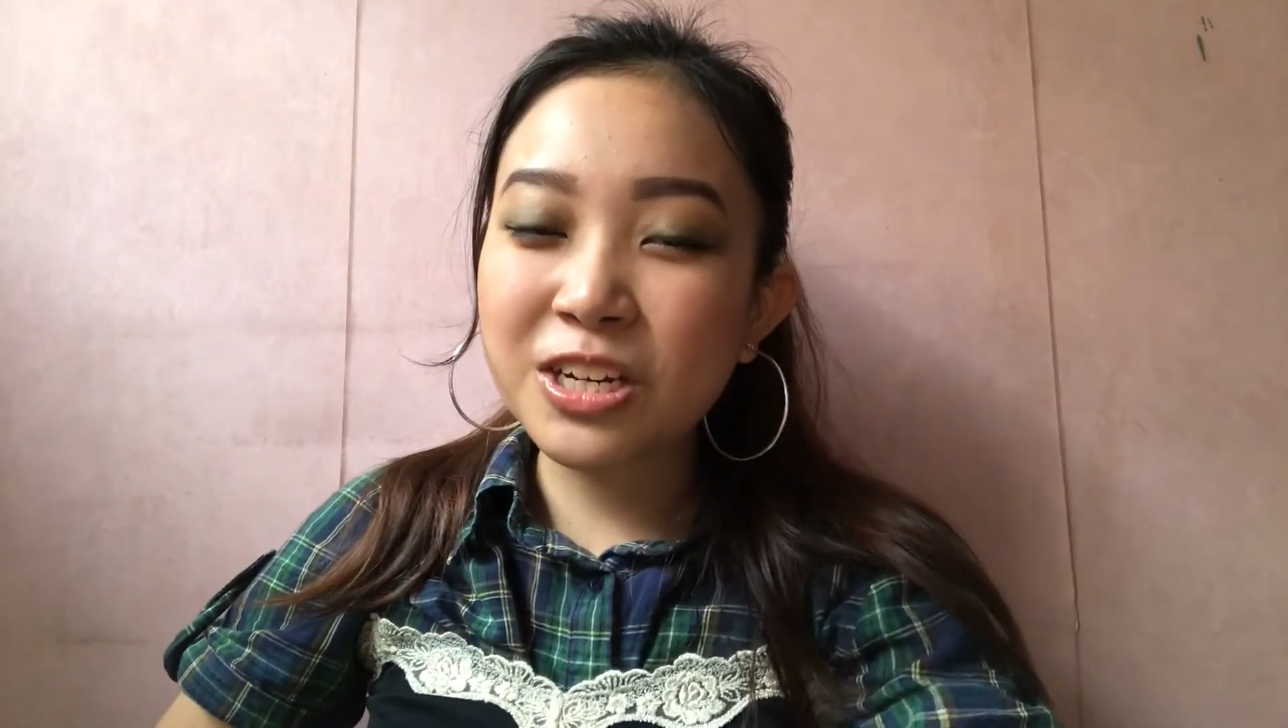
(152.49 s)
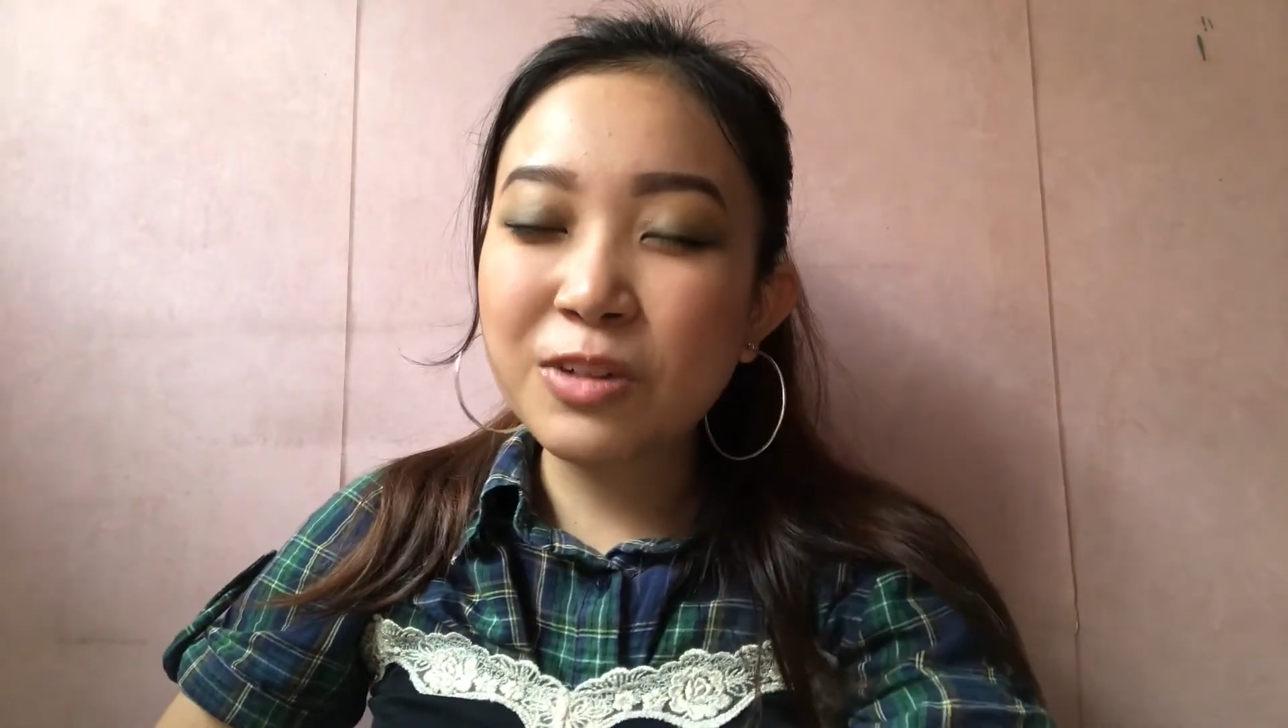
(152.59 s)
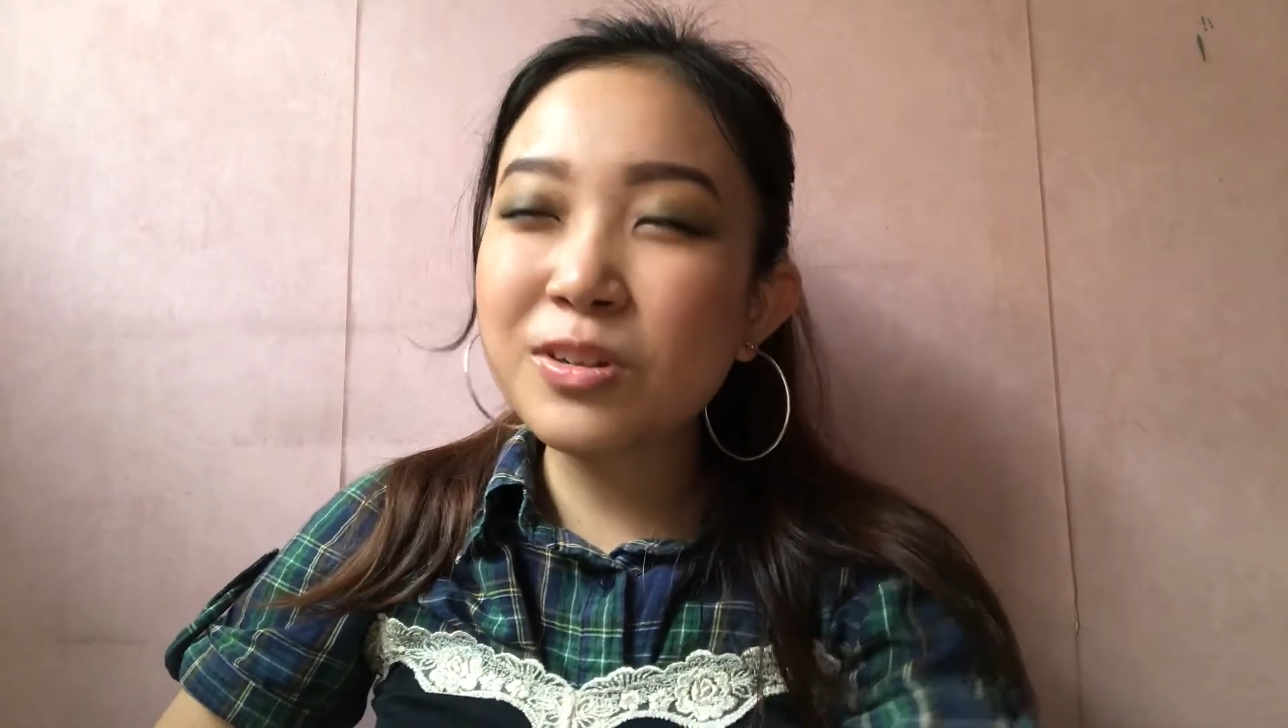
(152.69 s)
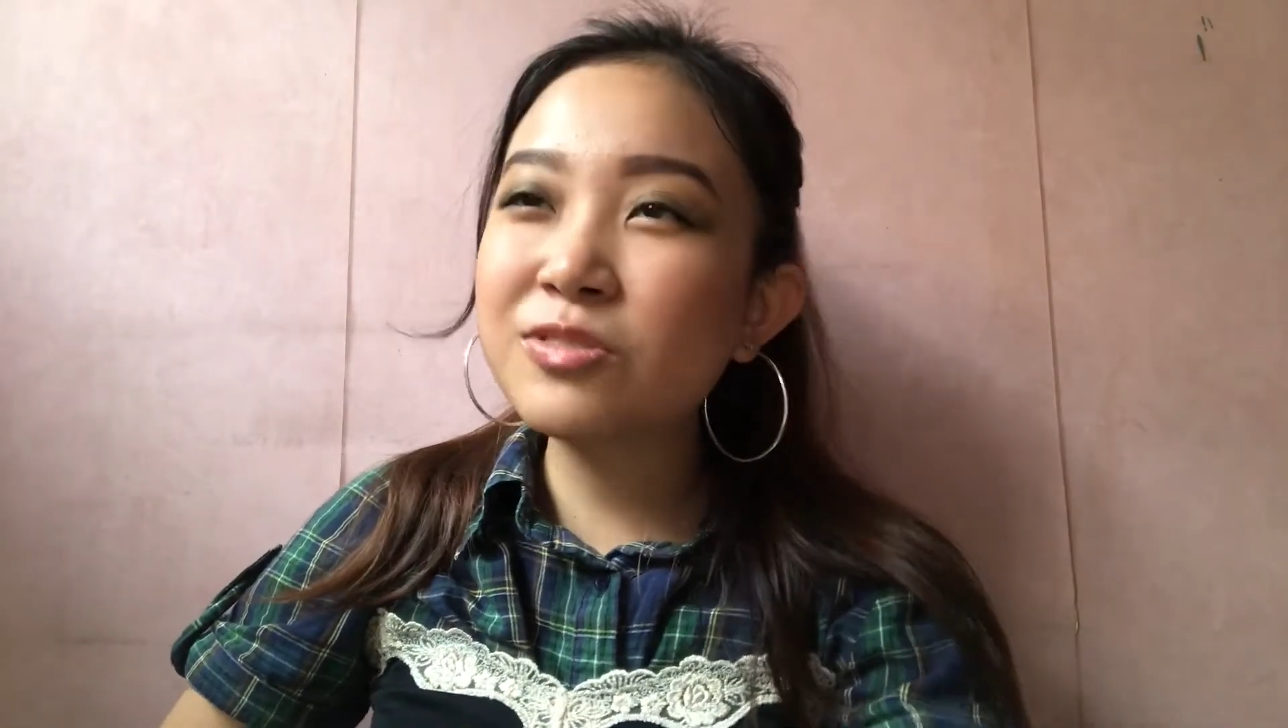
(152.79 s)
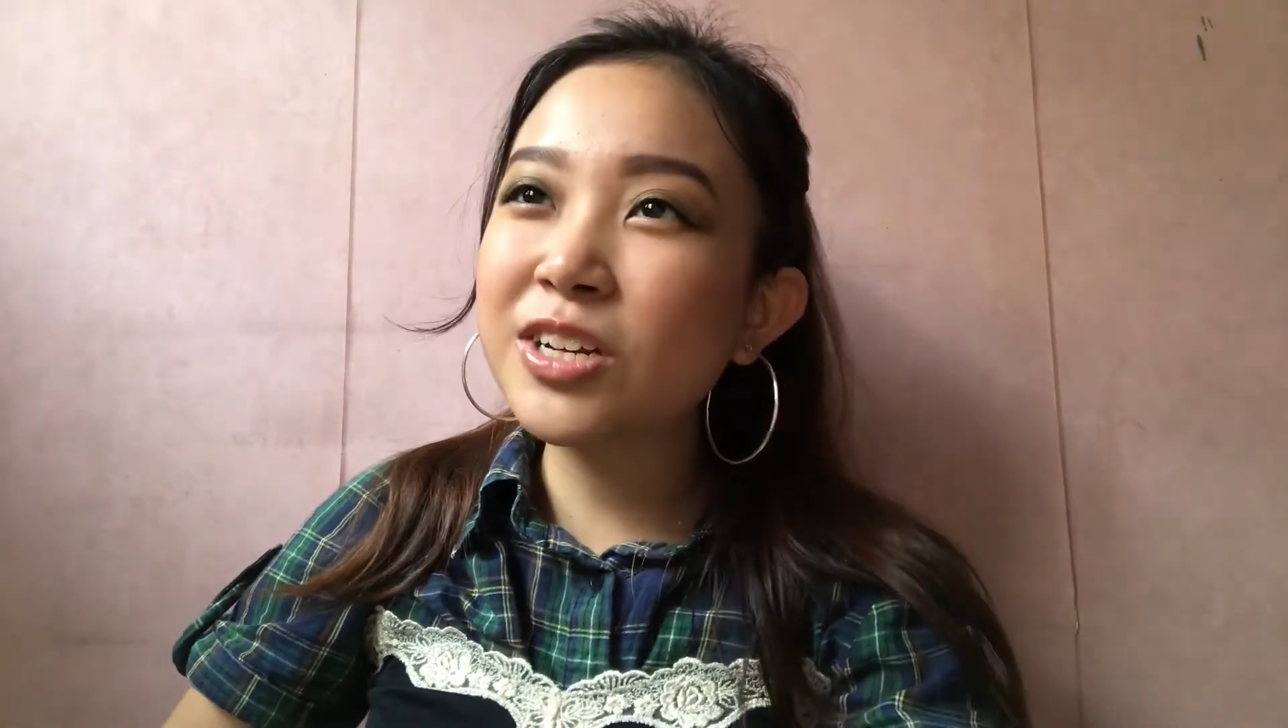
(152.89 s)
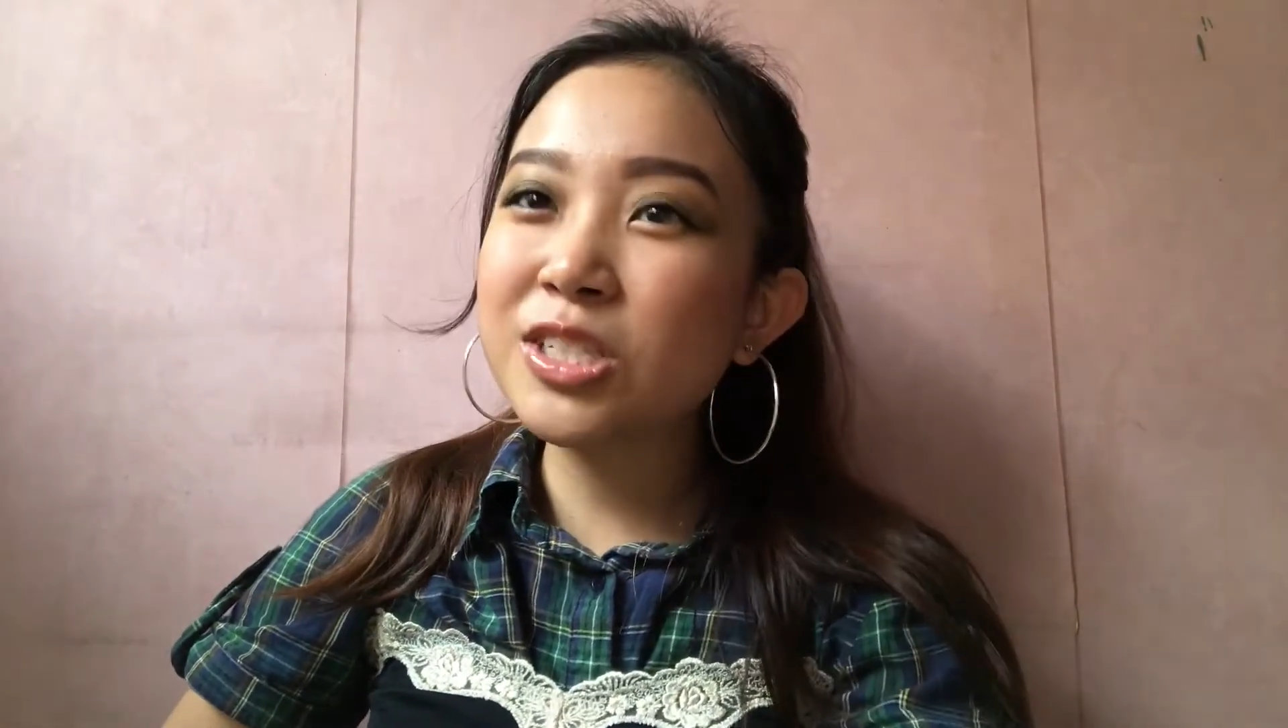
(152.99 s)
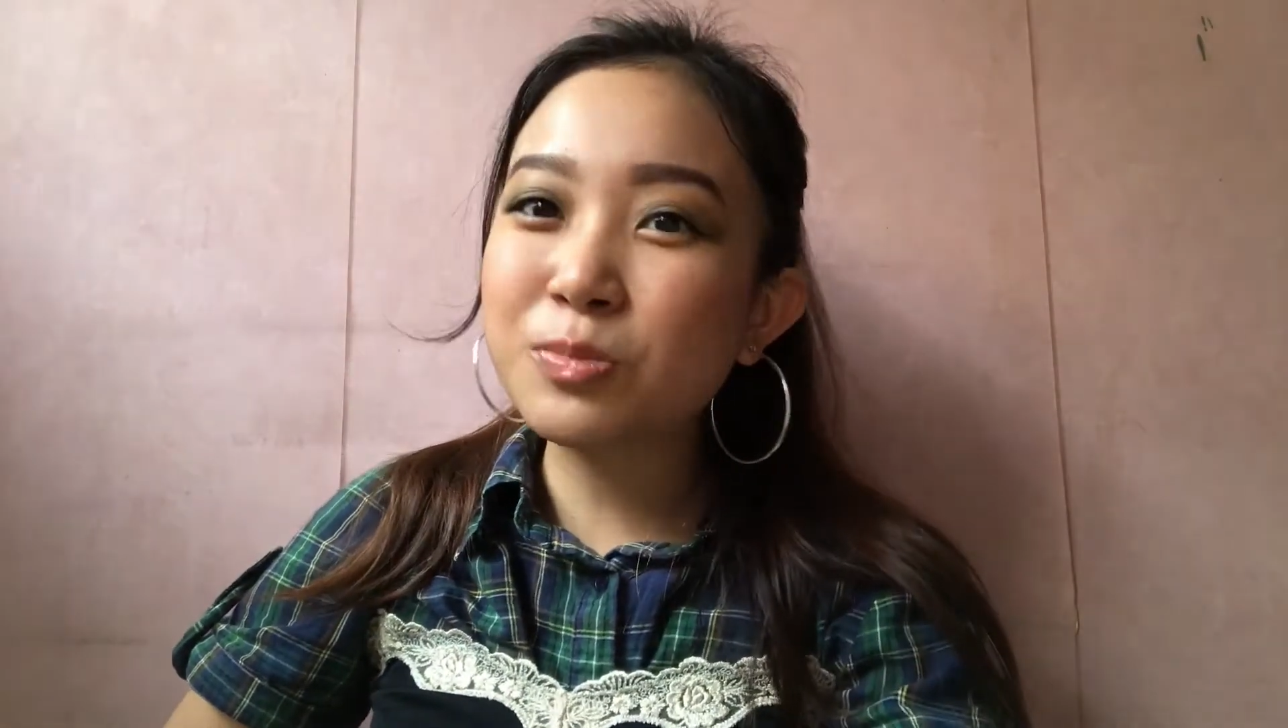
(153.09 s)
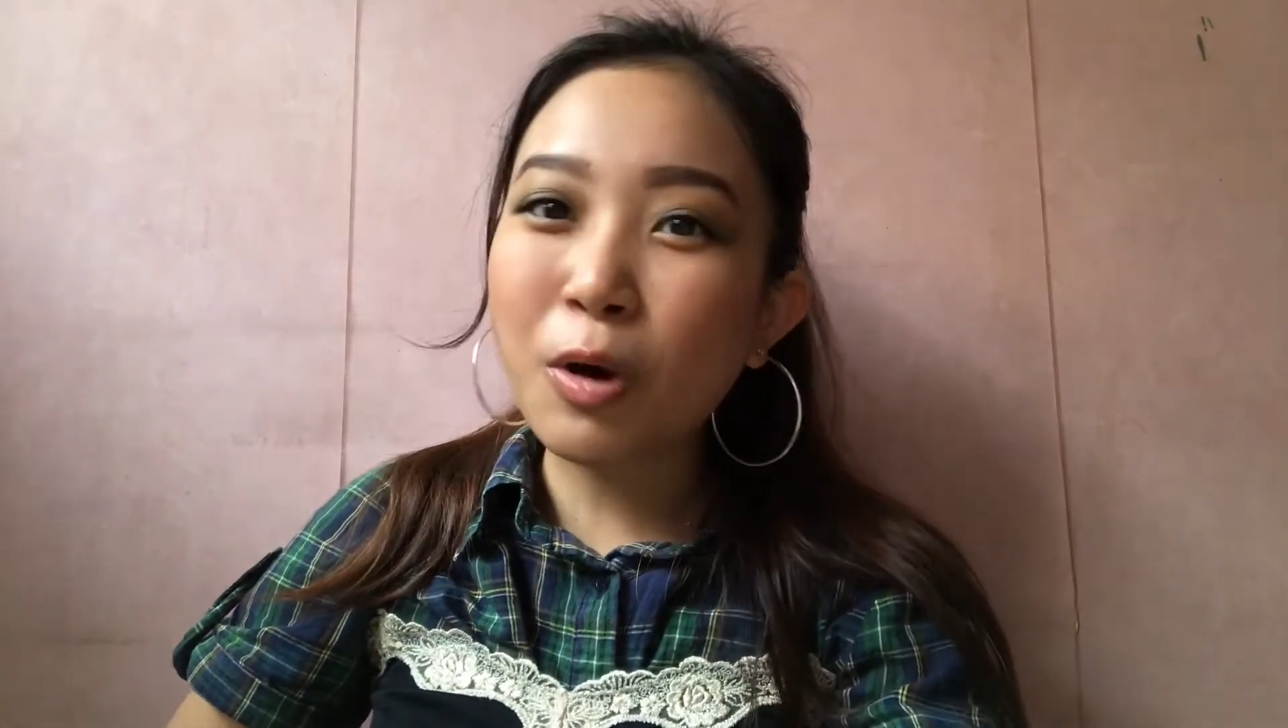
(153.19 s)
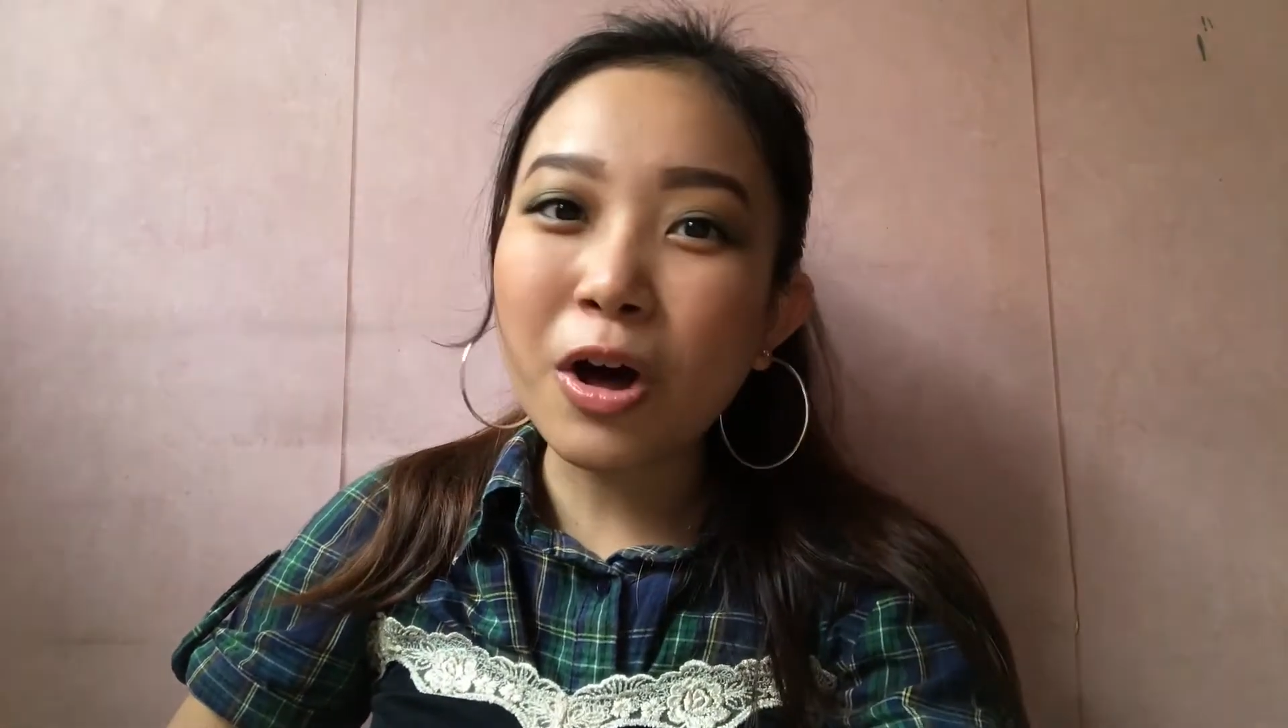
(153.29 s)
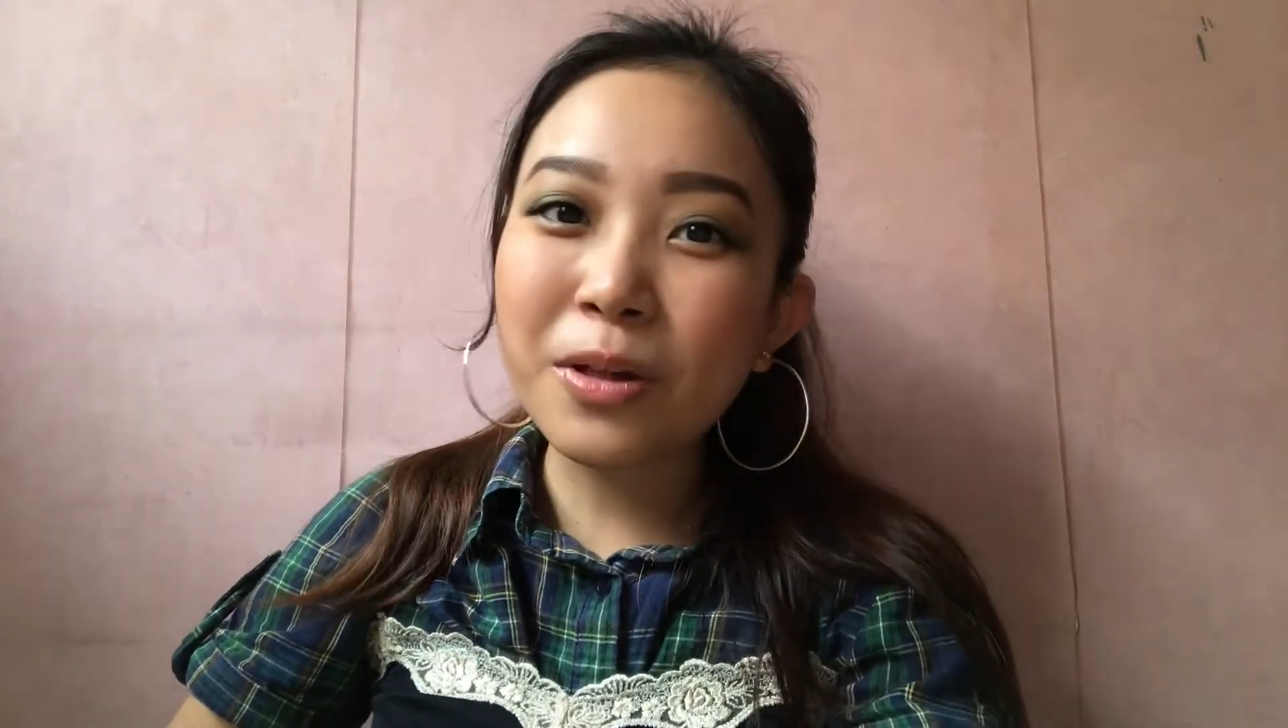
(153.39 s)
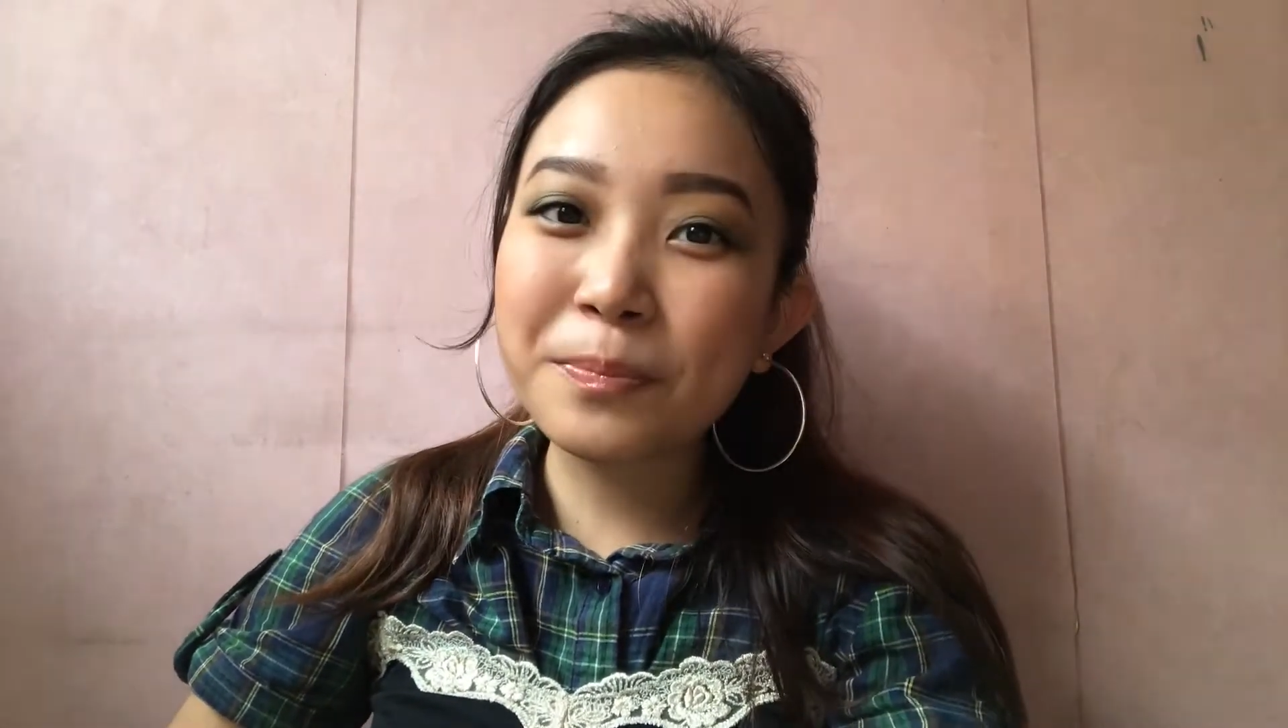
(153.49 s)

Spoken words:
It was very small,